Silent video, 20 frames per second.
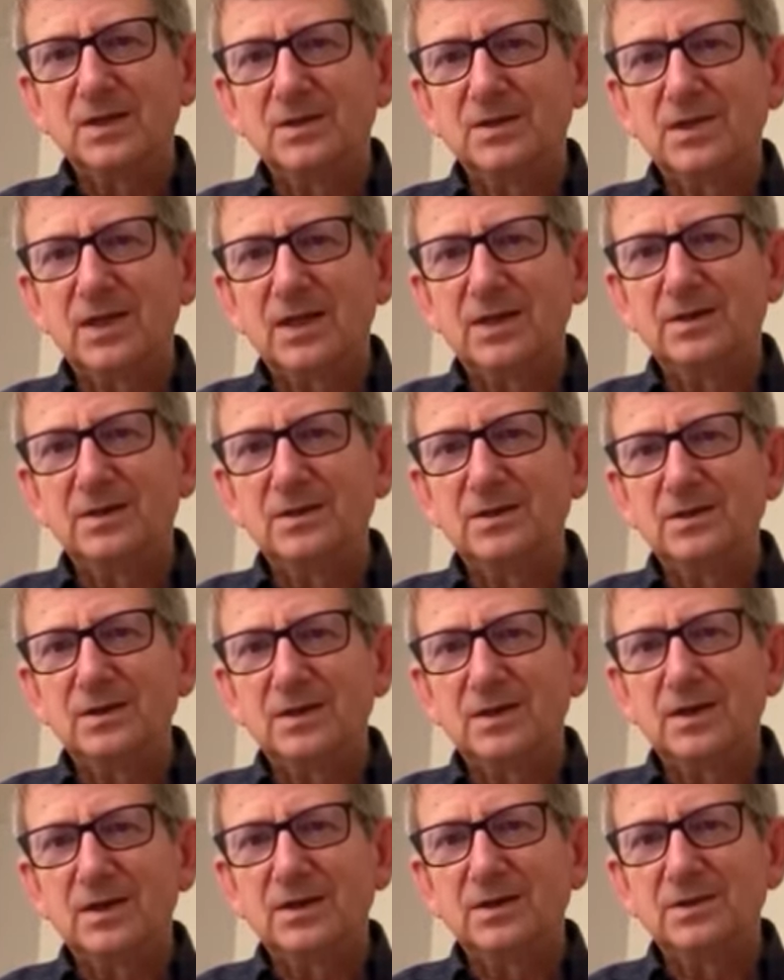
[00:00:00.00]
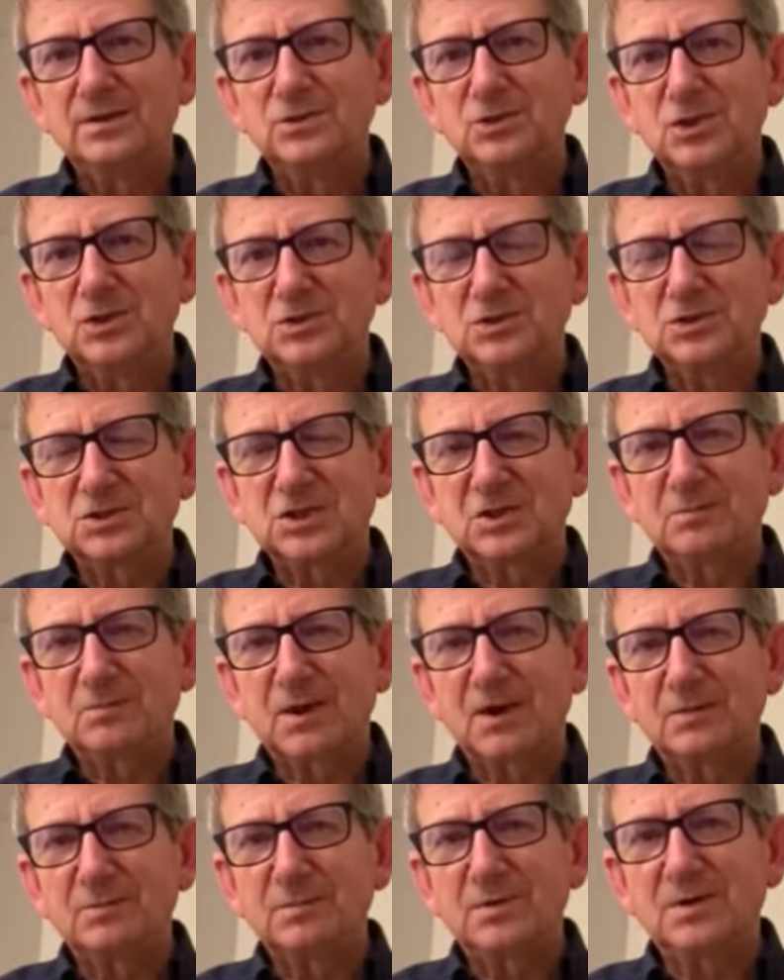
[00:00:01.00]
then Jesus'
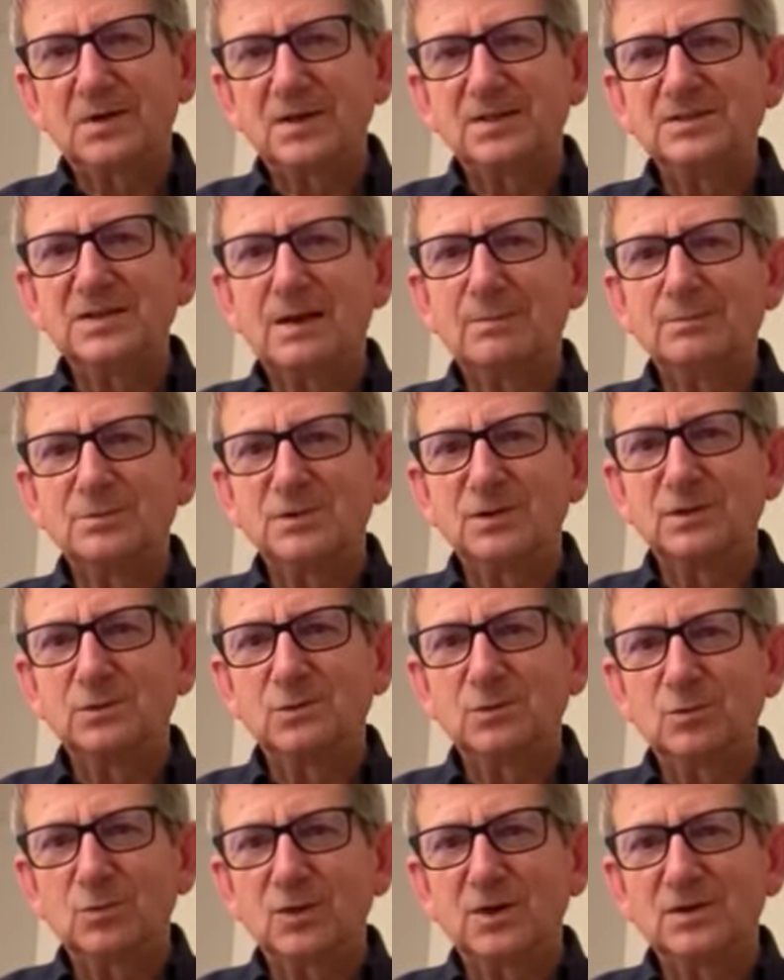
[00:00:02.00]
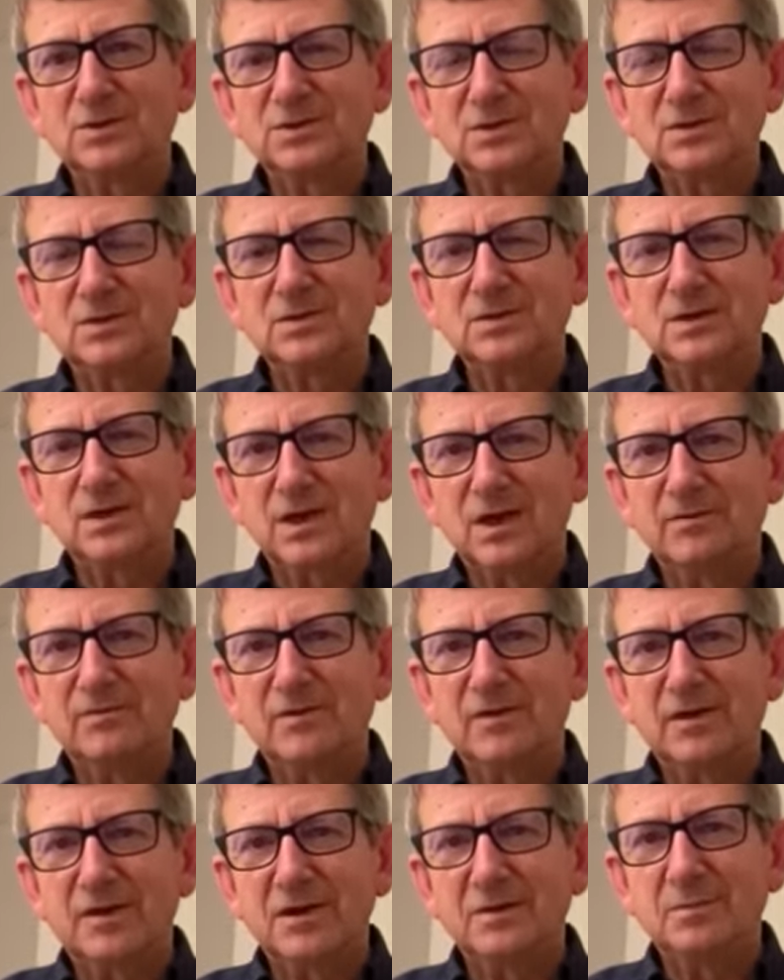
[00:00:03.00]
commandment is absolute. We are to love
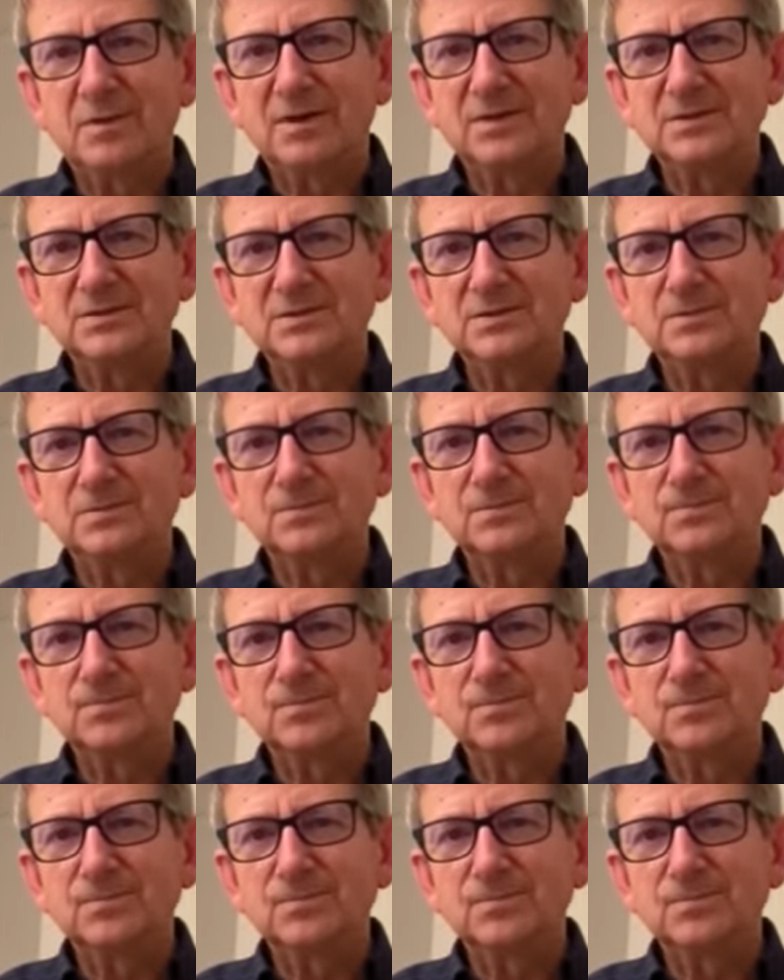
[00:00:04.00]
our enemies.